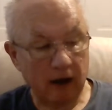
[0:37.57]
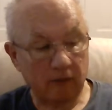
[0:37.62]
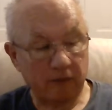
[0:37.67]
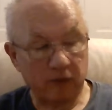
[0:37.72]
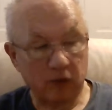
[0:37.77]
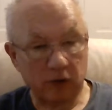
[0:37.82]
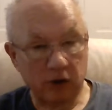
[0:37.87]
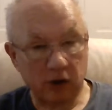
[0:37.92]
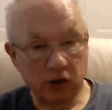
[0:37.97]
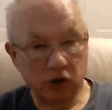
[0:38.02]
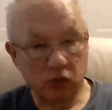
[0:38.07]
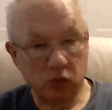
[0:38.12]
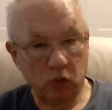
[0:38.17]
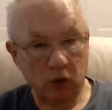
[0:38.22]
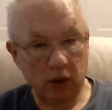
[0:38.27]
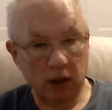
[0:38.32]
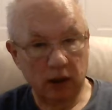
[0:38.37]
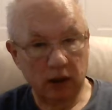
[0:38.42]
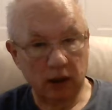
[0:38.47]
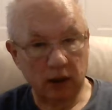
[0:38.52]
For this
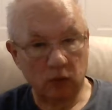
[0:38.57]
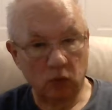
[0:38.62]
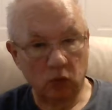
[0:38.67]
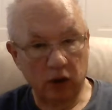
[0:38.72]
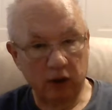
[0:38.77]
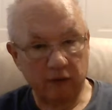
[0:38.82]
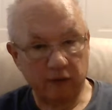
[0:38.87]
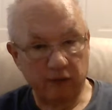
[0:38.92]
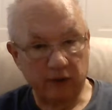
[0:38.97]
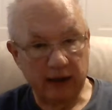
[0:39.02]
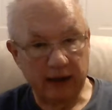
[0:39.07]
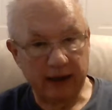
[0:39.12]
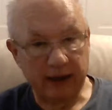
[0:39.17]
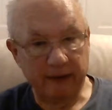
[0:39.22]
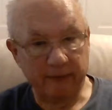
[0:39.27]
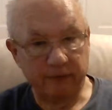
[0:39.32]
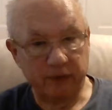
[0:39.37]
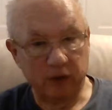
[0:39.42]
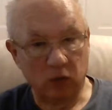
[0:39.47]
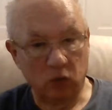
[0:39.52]
week, in week
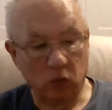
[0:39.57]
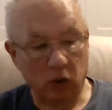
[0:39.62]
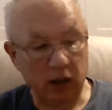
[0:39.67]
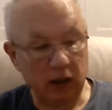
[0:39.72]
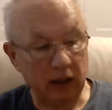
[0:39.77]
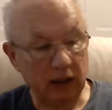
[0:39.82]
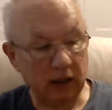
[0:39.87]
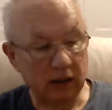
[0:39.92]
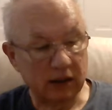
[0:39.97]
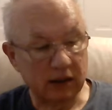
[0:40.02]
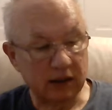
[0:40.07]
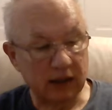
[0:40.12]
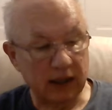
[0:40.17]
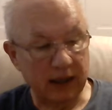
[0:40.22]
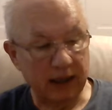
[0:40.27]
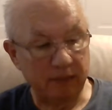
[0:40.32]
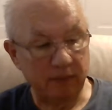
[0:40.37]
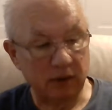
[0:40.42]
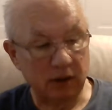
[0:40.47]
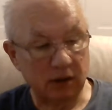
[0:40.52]
5, the reading
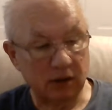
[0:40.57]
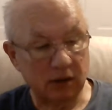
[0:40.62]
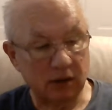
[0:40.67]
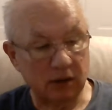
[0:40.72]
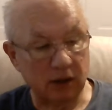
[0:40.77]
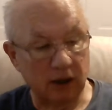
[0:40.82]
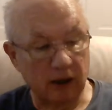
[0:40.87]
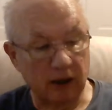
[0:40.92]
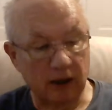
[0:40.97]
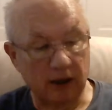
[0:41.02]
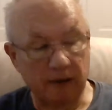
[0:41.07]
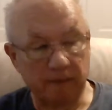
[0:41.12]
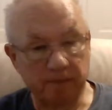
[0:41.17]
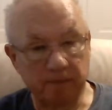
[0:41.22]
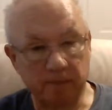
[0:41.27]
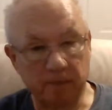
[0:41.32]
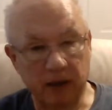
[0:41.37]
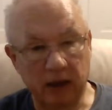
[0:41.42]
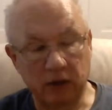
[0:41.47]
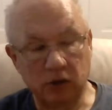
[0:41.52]
assignment,
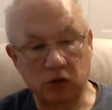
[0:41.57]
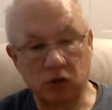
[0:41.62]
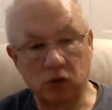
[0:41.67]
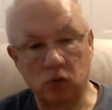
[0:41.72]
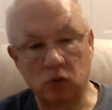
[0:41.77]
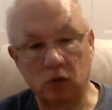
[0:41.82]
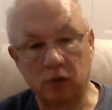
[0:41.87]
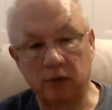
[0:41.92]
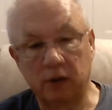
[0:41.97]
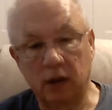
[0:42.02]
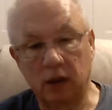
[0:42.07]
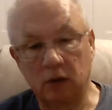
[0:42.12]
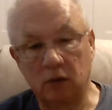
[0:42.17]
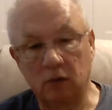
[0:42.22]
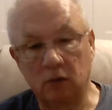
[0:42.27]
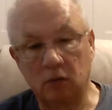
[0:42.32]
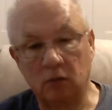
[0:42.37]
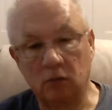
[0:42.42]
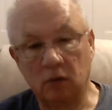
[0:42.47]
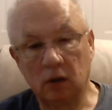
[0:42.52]
make sure that
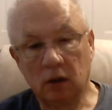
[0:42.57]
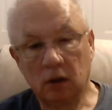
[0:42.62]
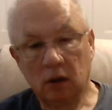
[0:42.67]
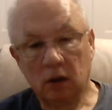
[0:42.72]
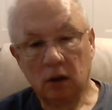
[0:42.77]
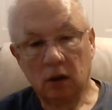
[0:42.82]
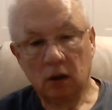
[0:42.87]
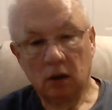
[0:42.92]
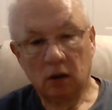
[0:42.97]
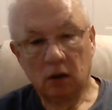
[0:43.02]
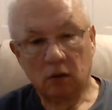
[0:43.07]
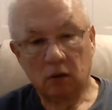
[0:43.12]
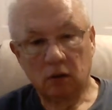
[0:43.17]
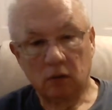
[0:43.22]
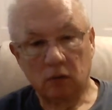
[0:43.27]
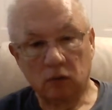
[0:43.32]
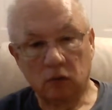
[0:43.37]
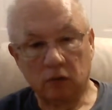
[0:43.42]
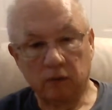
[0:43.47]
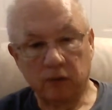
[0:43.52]
you
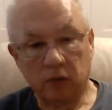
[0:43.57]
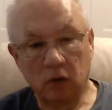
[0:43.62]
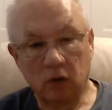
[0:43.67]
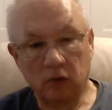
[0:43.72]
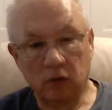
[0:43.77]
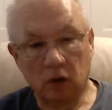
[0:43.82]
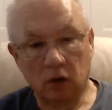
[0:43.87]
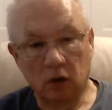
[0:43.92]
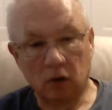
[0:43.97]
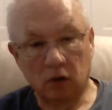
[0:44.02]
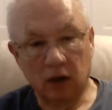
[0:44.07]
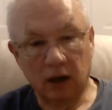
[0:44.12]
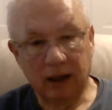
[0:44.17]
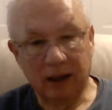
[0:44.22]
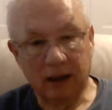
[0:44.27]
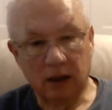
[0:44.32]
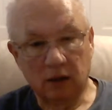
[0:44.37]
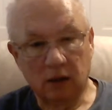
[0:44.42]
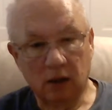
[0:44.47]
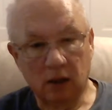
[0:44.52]
review the learning
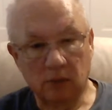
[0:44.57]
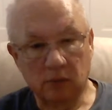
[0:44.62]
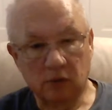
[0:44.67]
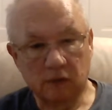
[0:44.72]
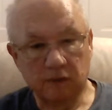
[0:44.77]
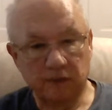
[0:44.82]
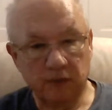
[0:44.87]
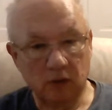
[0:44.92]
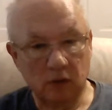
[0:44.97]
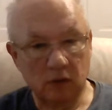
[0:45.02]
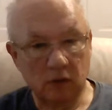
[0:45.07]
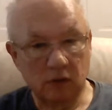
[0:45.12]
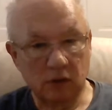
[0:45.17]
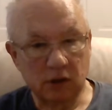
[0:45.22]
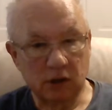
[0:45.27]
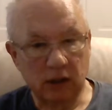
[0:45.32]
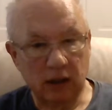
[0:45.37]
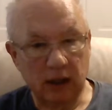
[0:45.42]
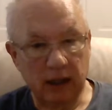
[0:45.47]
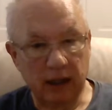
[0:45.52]
outcomes
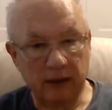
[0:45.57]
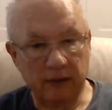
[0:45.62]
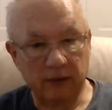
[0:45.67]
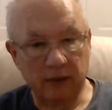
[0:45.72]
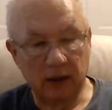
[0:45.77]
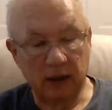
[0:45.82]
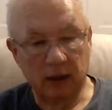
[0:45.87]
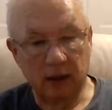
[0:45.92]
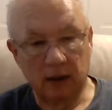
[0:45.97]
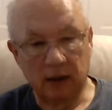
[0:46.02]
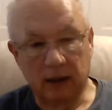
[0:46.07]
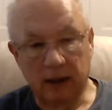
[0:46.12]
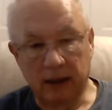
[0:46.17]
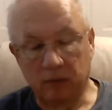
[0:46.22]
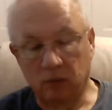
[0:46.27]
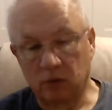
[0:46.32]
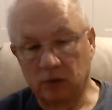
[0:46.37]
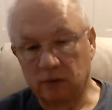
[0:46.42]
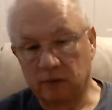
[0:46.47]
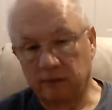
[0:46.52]
first, and then I
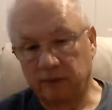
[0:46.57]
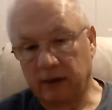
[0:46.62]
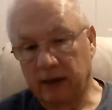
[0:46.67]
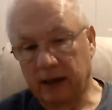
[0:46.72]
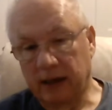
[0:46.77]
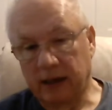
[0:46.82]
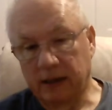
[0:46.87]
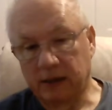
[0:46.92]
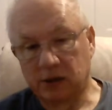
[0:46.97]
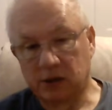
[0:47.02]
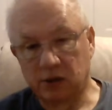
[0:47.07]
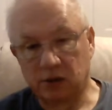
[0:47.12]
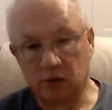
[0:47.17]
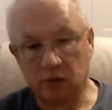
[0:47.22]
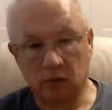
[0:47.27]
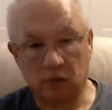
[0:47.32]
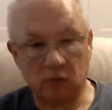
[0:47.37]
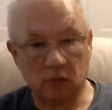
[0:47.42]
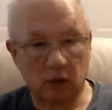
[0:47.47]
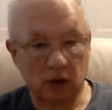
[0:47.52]
would advise
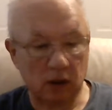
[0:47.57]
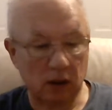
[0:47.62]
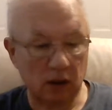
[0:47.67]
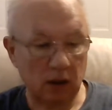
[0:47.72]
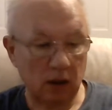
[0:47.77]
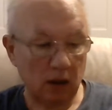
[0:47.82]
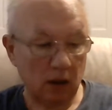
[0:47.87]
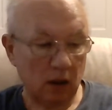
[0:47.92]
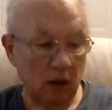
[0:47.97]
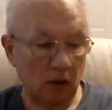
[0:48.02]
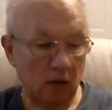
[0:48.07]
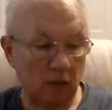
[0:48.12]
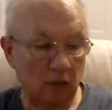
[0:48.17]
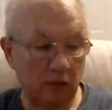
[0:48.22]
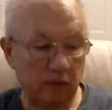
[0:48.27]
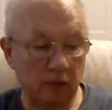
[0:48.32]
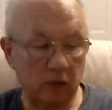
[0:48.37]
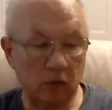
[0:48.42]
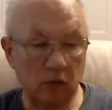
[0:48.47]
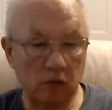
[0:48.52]
to
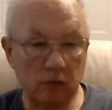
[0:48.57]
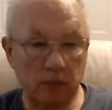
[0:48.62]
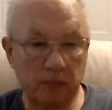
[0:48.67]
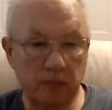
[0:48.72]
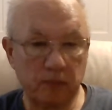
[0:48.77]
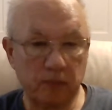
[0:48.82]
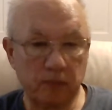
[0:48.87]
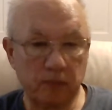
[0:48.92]
review the